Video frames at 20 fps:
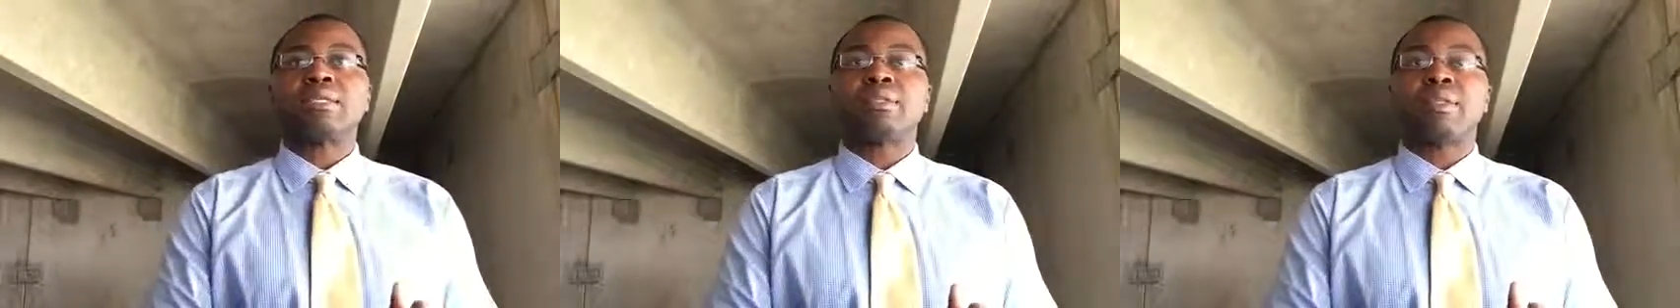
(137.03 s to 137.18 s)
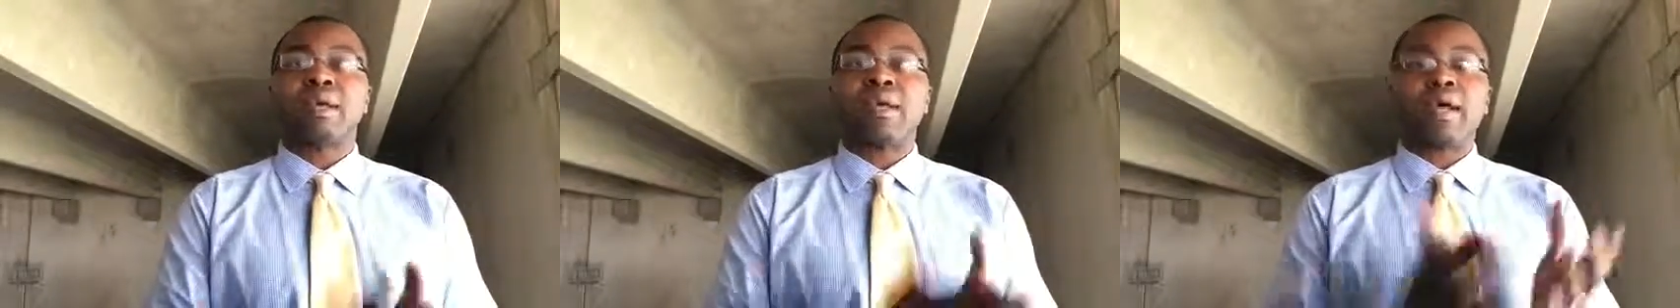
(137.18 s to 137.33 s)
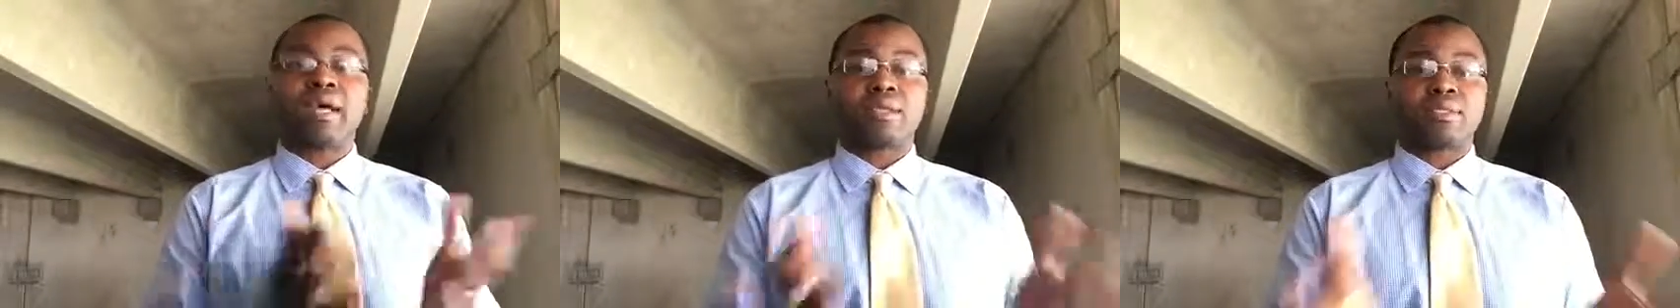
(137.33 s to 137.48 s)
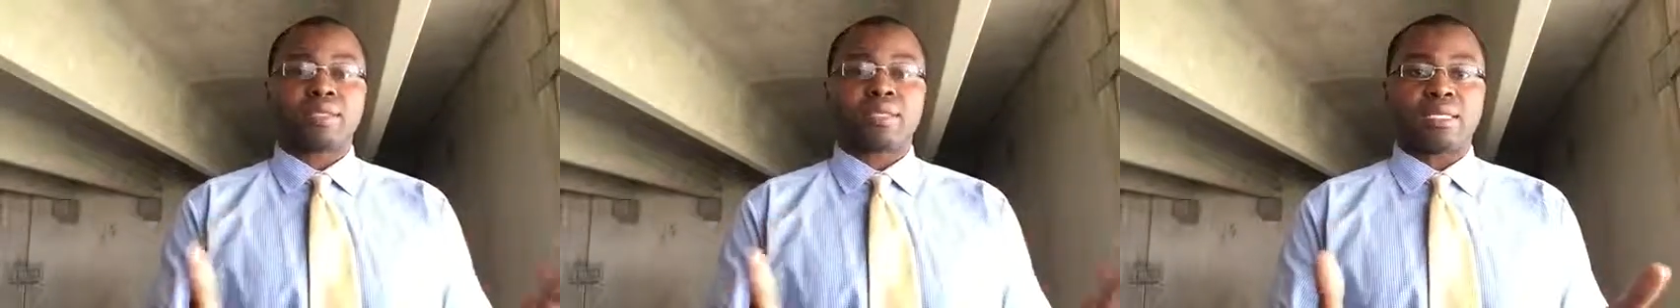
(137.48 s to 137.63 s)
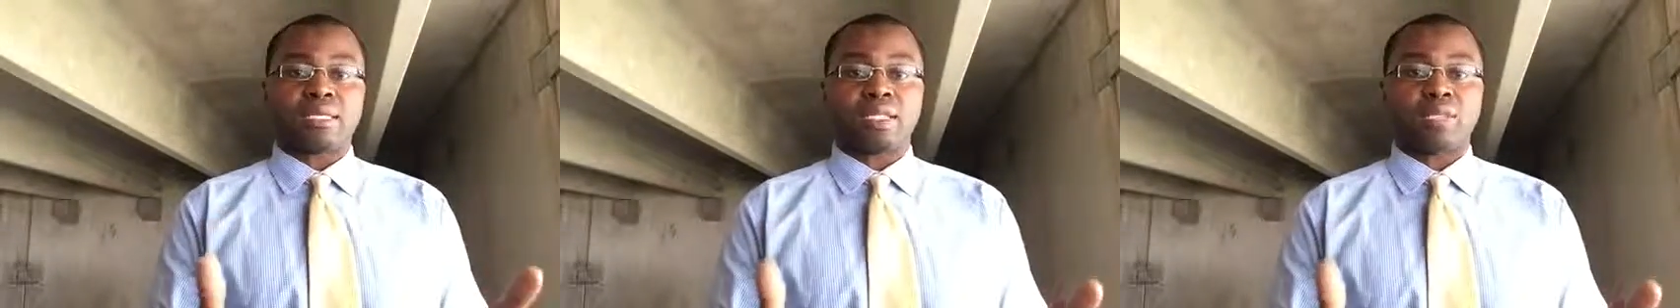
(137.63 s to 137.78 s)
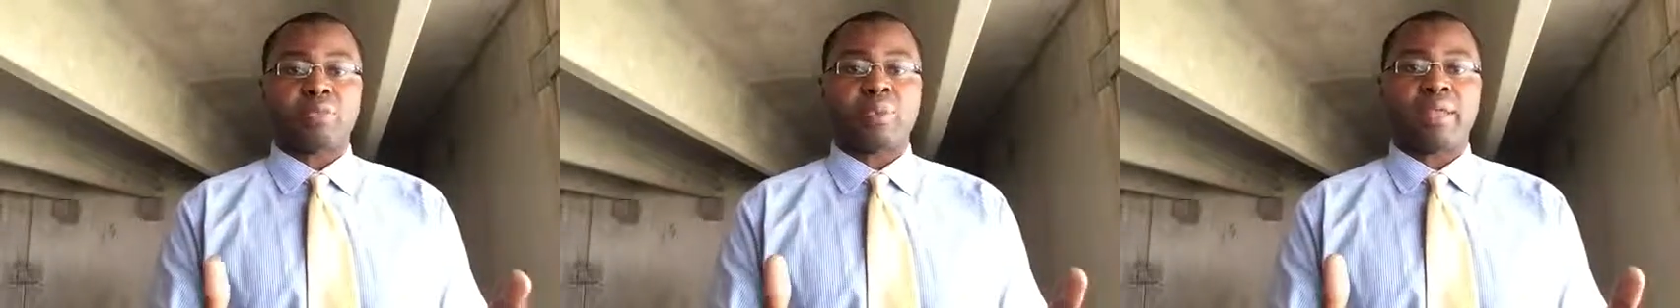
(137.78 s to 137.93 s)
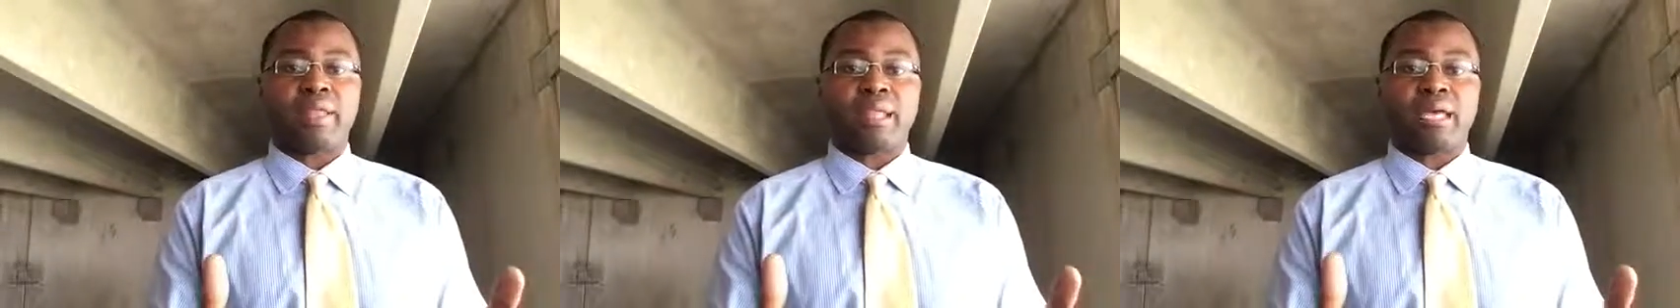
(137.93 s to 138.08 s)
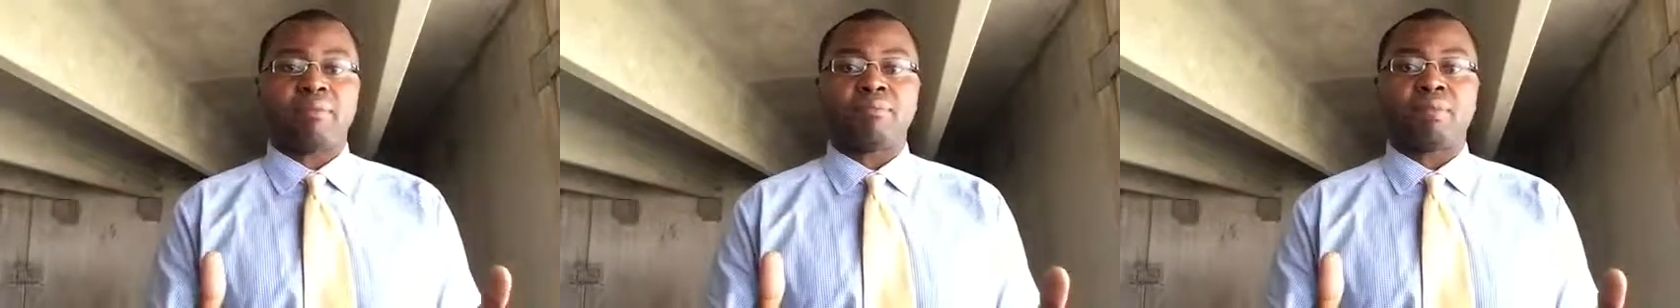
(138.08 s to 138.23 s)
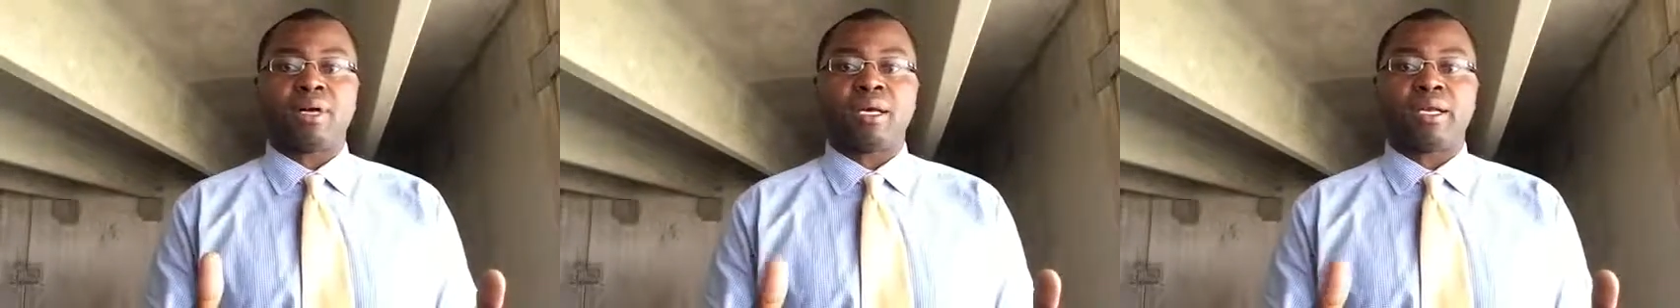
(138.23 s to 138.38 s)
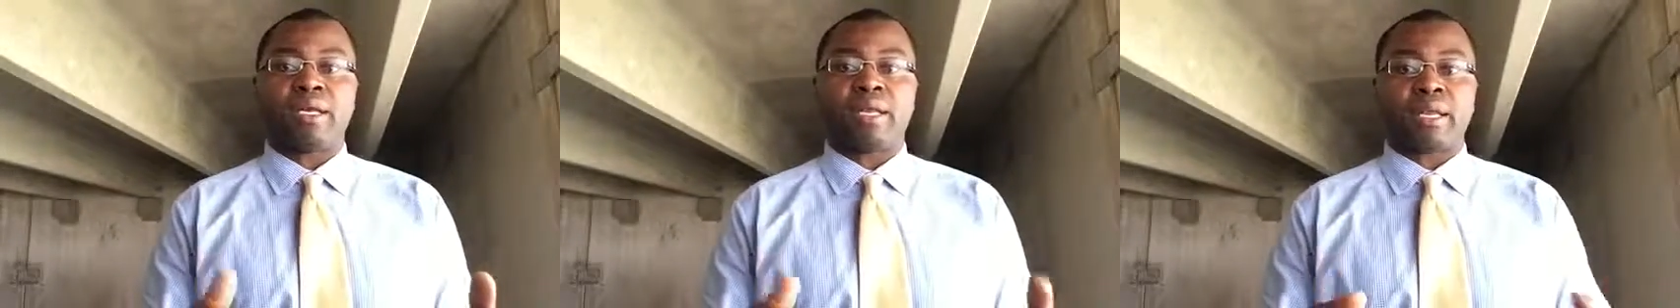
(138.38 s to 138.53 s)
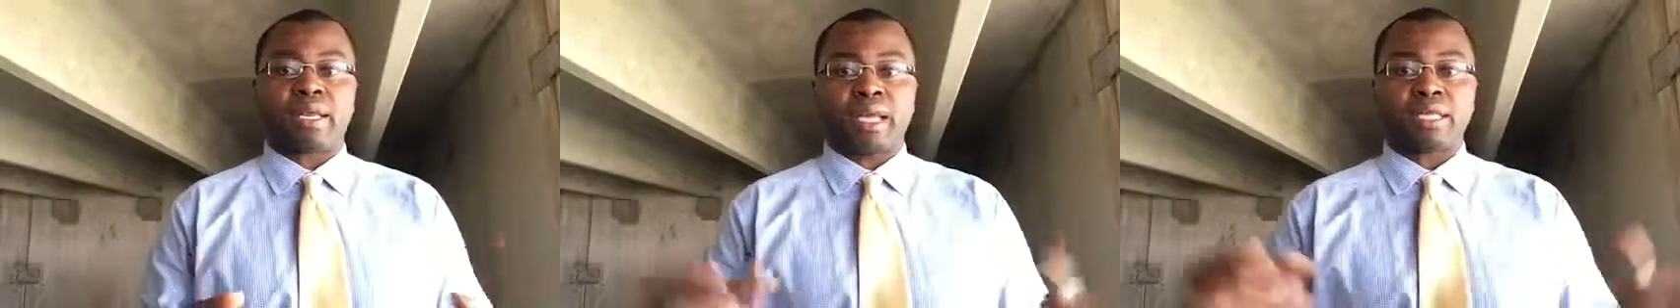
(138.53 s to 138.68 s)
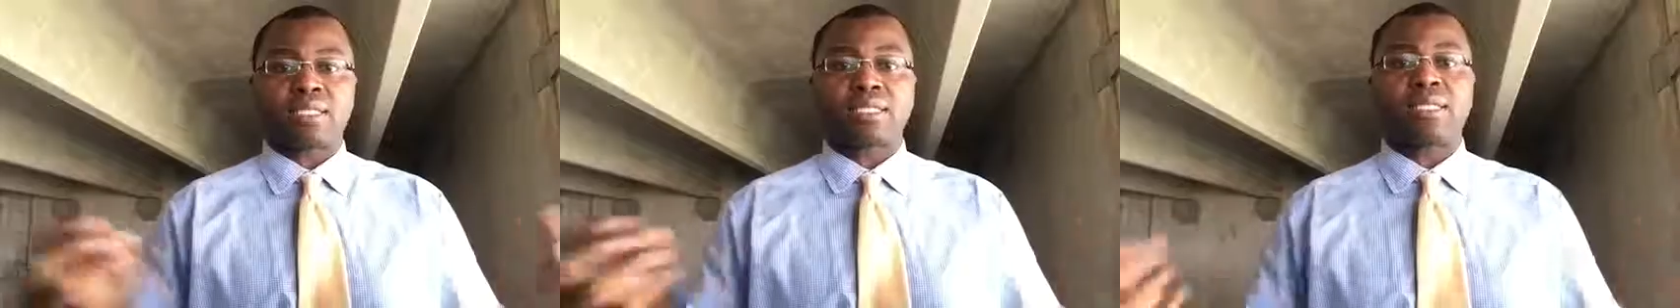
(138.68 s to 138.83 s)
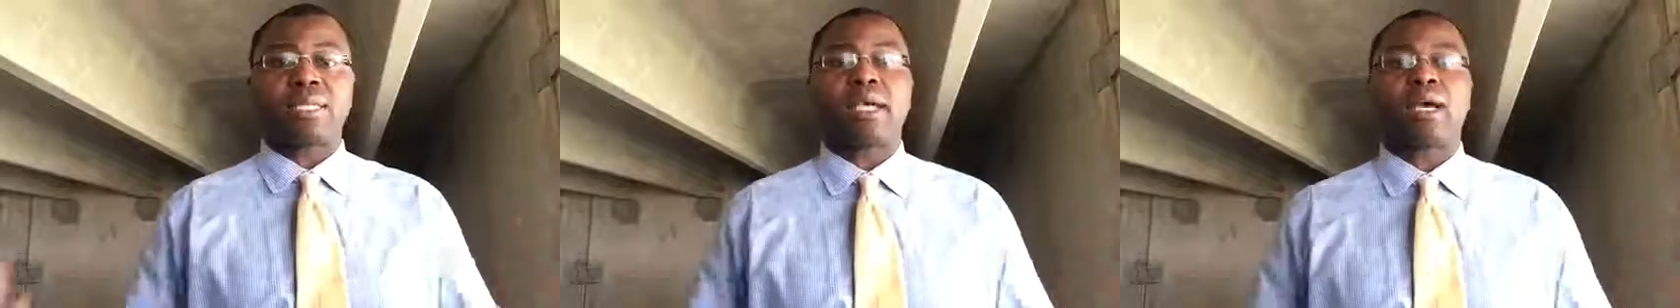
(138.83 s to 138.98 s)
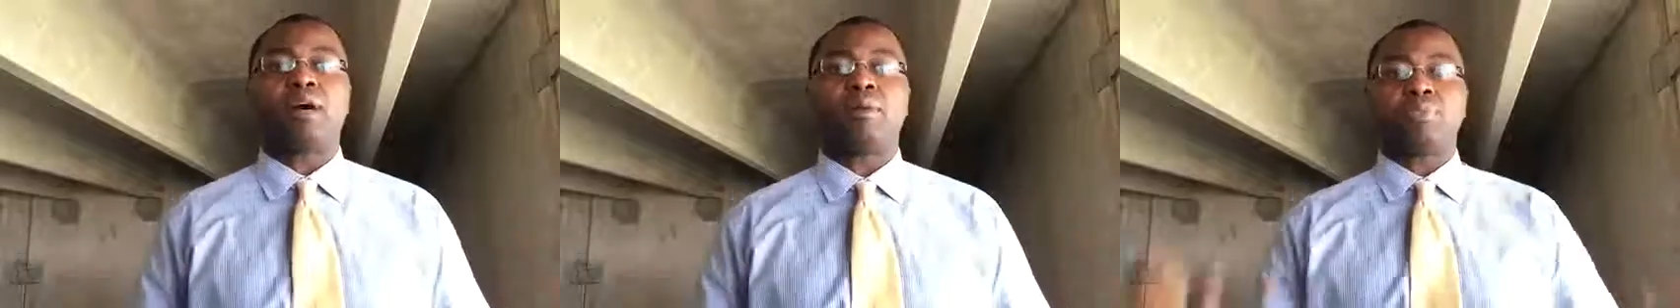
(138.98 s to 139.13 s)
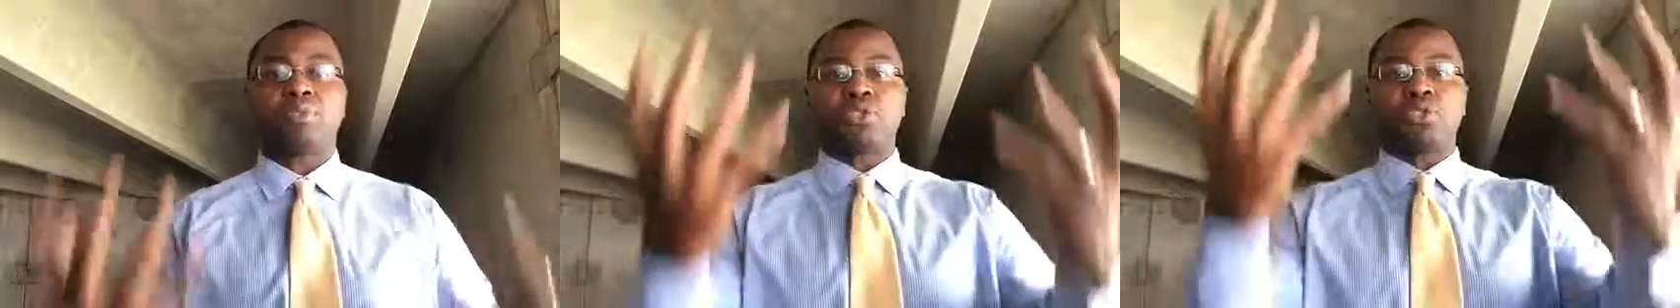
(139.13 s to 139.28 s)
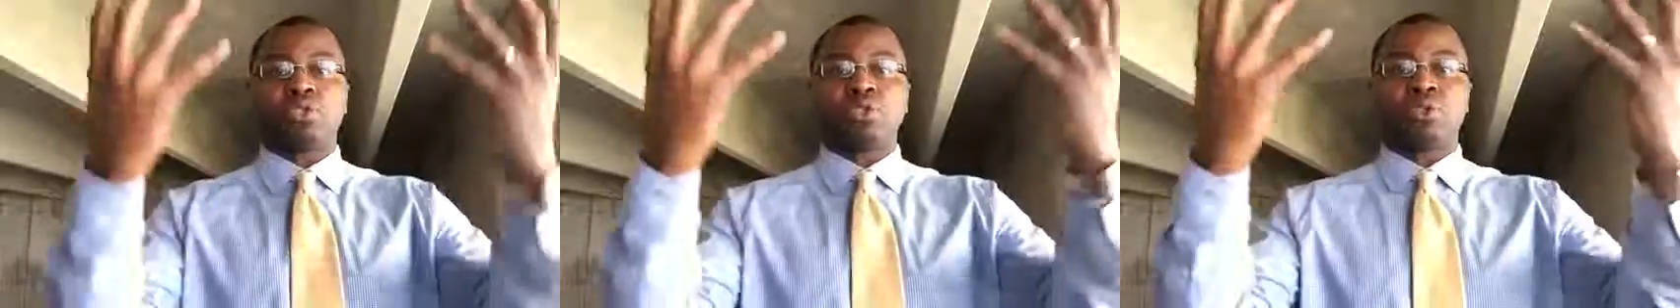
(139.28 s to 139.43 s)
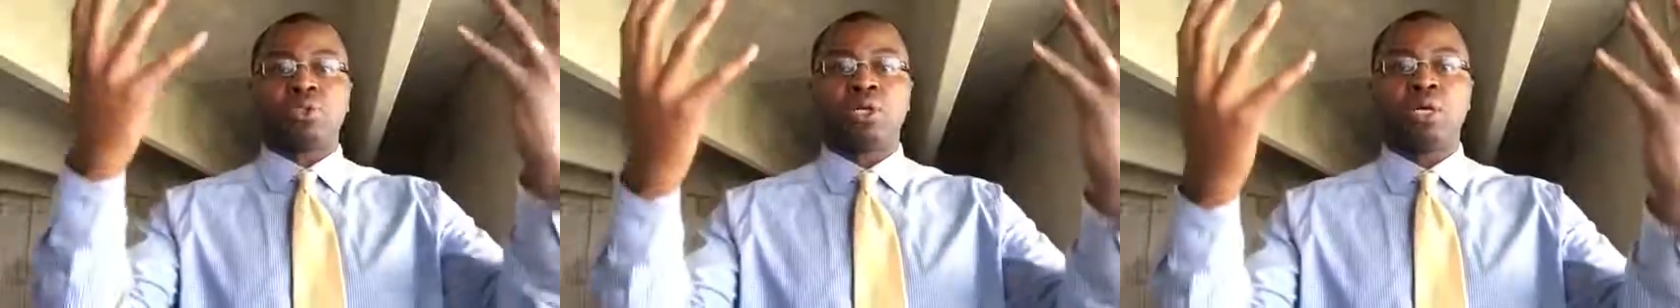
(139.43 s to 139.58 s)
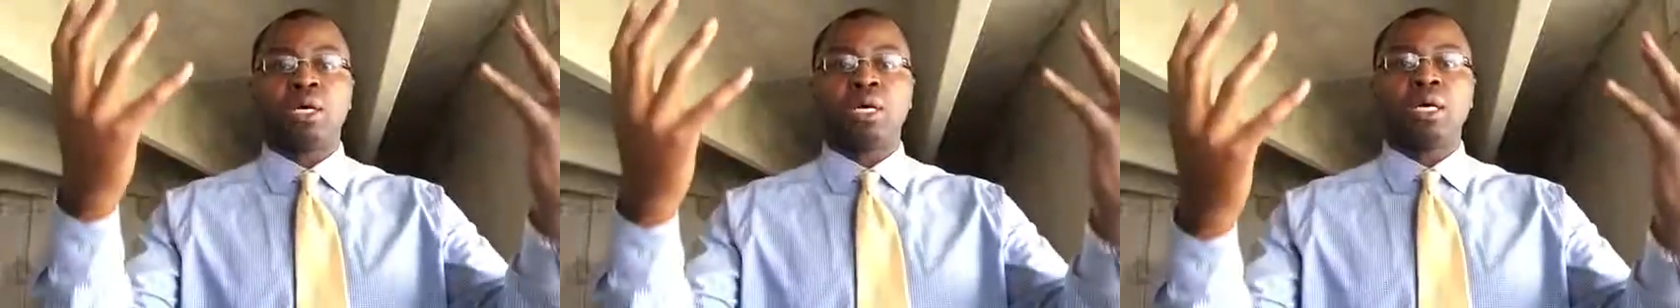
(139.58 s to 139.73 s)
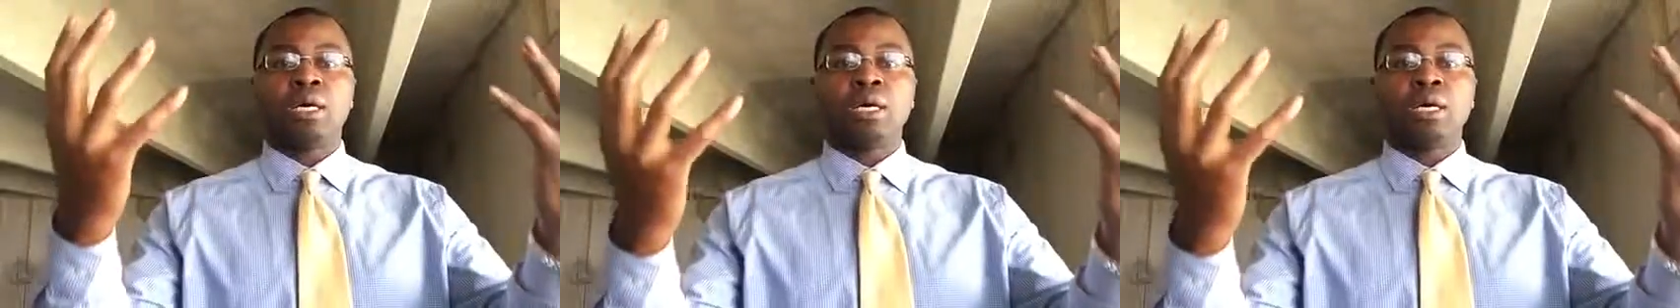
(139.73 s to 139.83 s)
they're actually going to spend that money and actually help to